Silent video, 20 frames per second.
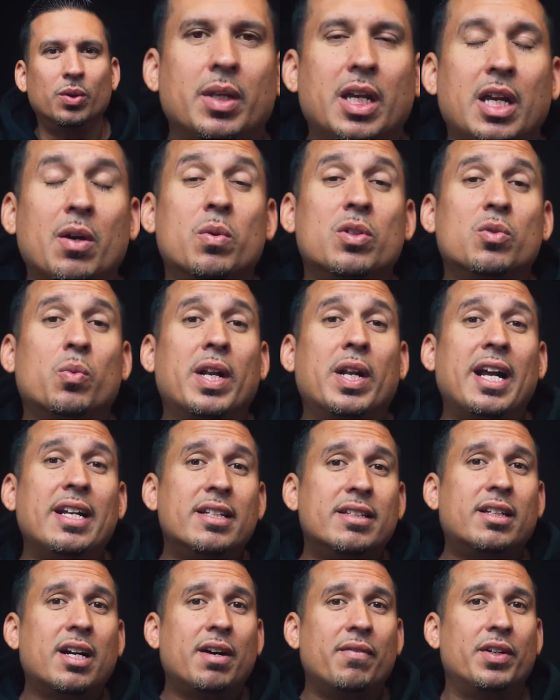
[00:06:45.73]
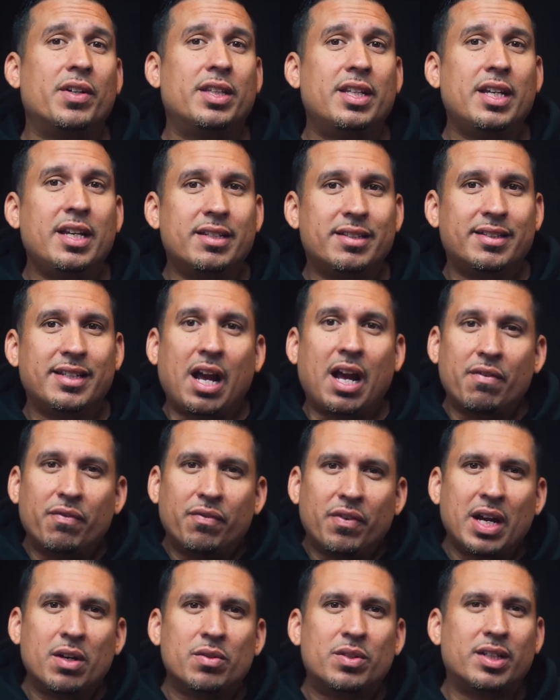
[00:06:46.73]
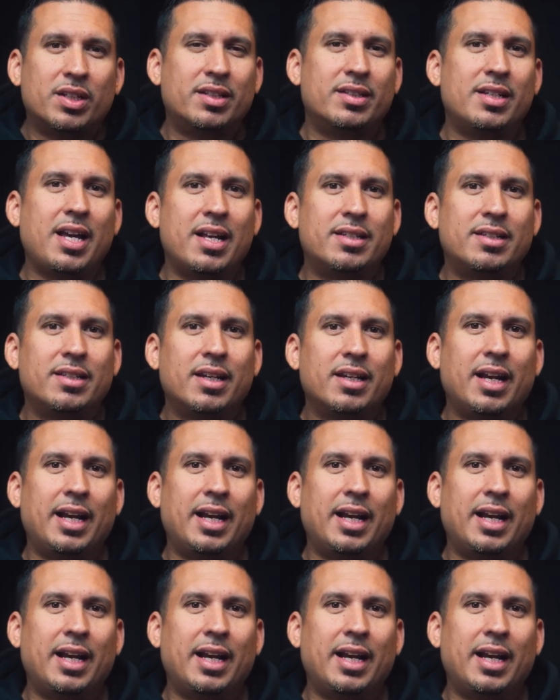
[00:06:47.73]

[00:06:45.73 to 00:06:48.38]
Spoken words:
It was when I discovered this that I found success